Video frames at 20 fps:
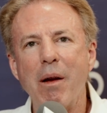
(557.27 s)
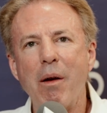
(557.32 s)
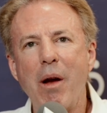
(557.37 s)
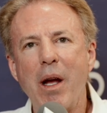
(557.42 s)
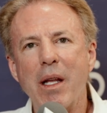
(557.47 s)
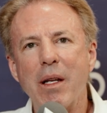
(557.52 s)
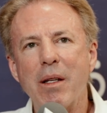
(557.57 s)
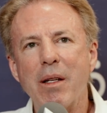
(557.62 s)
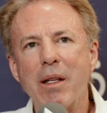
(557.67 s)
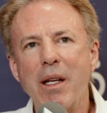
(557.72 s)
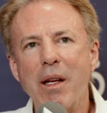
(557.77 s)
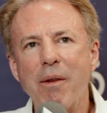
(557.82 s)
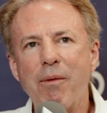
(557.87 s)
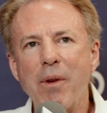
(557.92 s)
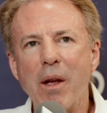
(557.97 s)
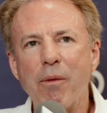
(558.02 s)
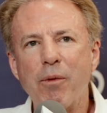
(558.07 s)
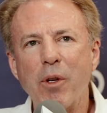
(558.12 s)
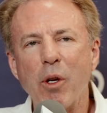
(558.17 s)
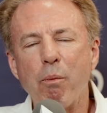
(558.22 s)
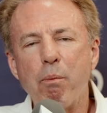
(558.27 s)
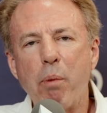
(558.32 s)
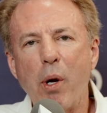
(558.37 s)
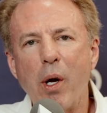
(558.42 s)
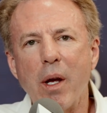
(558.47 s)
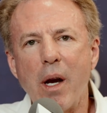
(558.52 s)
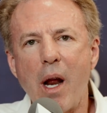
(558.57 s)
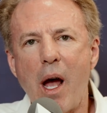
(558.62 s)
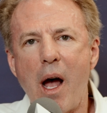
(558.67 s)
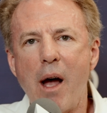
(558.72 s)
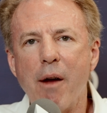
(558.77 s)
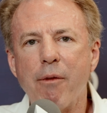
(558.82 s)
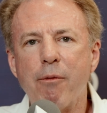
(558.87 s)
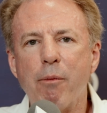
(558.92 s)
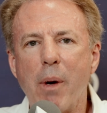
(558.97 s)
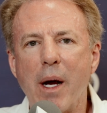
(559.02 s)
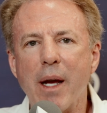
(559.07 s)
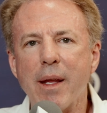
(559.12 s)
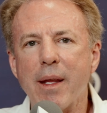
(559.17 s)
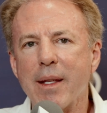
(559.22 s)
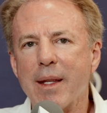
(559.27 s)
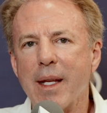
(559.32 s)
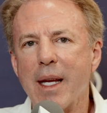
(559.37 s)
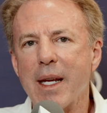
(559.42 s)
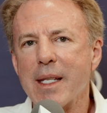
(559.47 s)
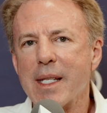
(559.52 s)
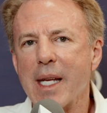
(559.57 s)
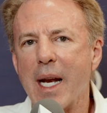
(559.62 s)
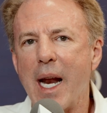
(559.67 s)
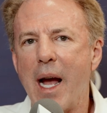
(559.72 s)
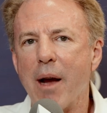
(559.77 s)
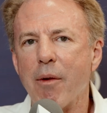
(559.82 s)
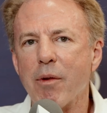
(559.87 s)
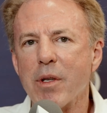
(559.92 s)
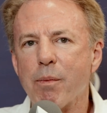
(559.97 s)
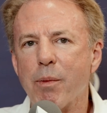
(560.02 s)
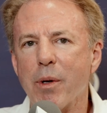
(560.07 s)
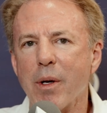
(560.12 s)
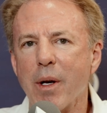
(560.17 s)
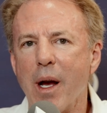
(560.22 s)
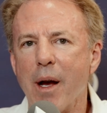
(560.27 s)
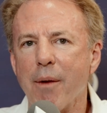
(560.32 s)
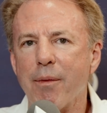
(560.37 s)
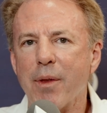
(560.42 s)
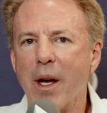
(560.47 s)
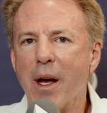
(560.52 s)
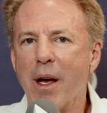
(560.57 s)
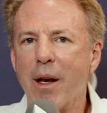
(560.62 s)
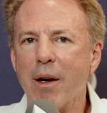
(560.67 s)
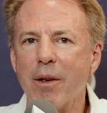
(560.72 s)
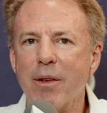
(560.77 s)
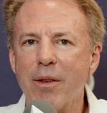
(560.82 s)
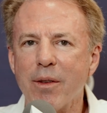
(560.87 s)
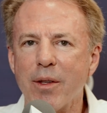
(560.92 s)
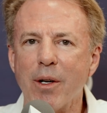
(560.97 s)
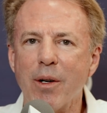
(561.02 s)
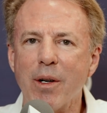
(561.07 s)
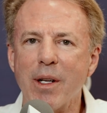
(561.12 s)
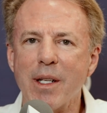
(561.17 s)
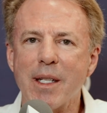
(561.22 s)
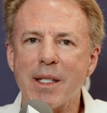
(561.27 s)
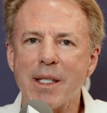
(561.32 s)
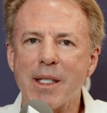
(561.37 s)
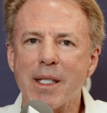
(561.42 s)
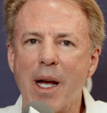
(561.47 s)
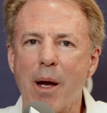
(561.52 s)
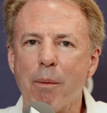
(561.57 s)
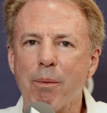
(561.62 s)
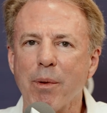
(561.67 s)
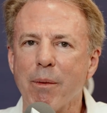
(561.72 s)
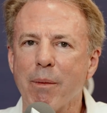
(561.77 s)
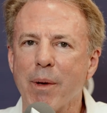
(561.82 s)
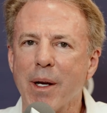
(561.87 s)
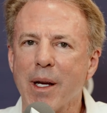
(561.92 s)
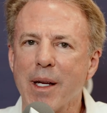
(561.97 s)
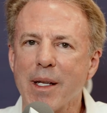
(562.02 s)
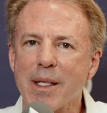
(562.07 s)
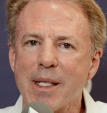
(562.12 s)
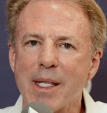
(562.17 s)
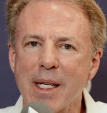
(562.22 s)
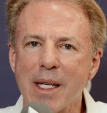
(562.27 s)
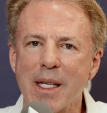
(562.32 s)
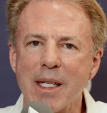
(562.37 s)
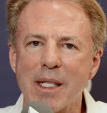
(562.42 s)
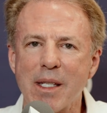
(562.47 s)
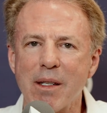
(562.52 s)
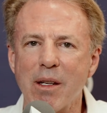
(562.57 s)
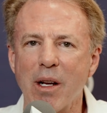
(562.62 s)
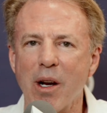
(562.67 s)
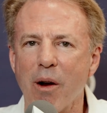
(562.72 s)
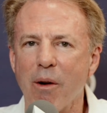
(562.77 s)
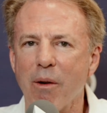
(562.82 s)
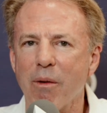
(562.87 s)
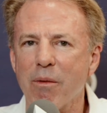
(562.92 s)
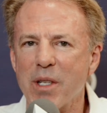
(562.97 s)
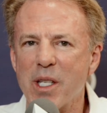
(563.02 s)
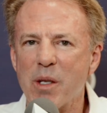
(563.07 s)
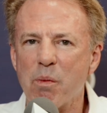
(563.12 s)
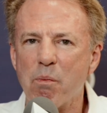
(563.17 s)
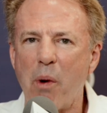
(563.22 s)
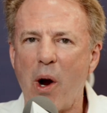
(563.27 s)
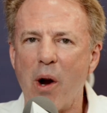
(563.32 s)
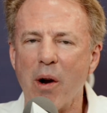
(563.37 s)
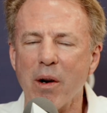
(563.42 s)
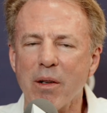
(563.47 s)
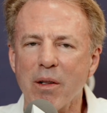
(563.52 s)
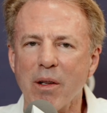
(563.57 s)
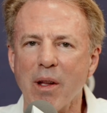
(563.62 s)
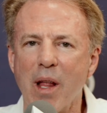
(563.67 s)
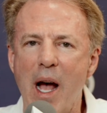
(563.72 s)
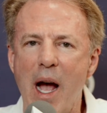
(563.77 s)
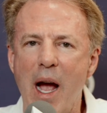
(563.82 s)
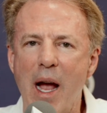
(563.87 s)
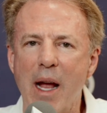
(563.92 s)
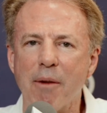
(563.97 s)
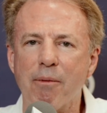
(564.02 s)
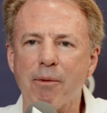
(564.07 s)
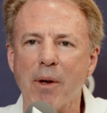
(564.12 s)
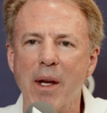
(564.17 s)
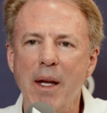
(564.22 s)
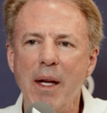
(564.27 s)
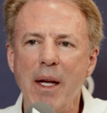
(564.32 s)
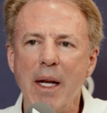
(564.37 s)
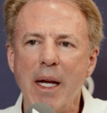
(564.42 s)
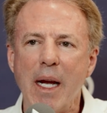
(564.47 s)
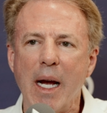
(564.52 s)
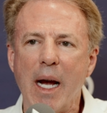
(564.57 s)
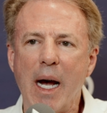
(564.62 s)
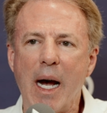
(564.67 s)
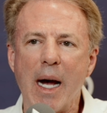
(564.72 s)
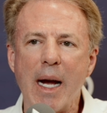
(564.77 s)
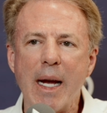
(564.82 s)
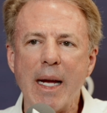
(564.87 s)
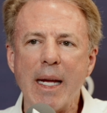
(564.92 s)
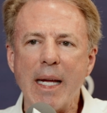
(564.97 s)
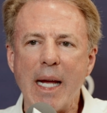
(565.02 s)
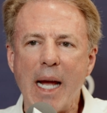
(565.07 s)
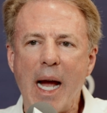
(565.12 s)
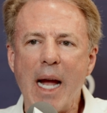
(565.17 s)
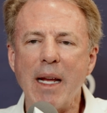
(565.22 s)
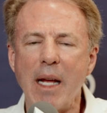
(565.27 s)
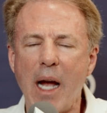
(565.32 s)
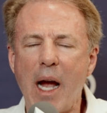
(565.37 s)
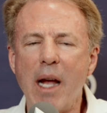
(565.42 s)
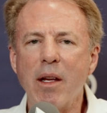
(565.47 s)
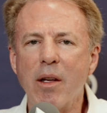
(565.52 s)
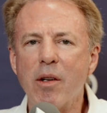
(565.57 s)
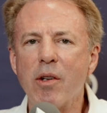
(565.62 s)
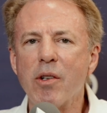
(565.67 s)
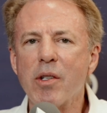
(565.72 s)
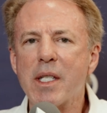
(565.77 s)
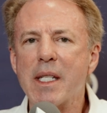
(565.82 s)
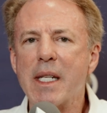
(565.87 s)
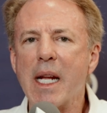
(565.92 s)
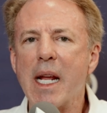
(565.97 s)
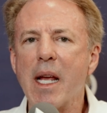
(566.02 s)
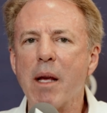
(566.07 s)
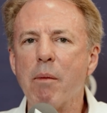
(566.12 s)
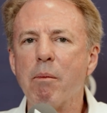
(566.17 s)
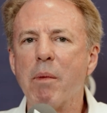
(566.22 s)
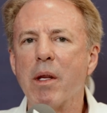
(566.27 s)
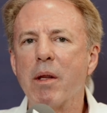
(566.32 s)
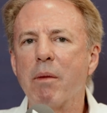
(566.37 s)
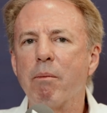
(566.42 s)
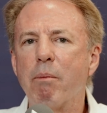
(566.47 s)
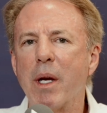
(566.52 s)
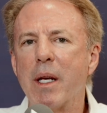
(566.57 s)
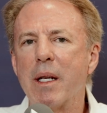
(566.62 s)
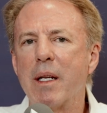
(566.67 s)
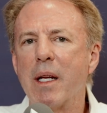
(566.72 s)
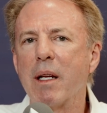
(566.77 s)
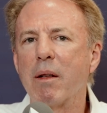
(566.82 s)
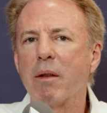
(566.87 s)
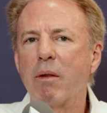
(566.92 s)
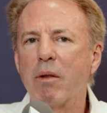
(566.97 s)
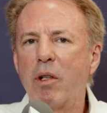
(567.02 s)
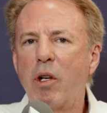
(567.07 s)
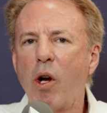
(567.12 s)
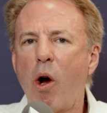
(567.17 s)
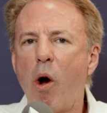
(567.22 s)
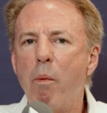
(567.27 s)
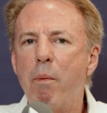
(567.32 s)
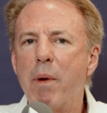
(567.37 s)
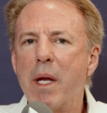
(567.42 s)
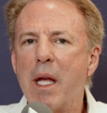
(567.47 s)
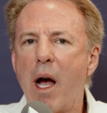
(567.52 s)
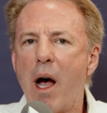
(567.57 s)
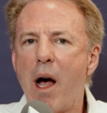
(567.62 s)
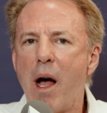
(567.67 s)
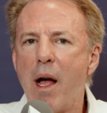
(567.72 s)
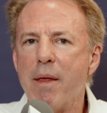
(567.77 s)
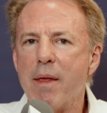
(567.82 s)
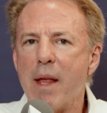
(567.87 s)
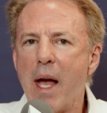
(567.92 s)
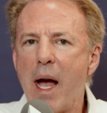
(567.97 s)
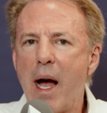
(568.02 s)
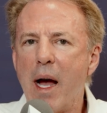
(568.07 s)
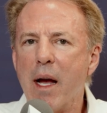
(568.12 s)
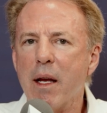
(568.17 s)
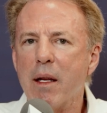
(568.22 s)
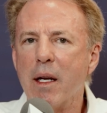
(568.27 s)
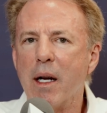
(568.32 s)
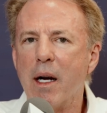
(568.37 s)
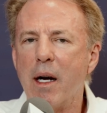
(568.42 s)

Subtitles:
if you're put off by the things that I was put off, the 130 supplements, this, Spartan life, I understand, but go beyond that.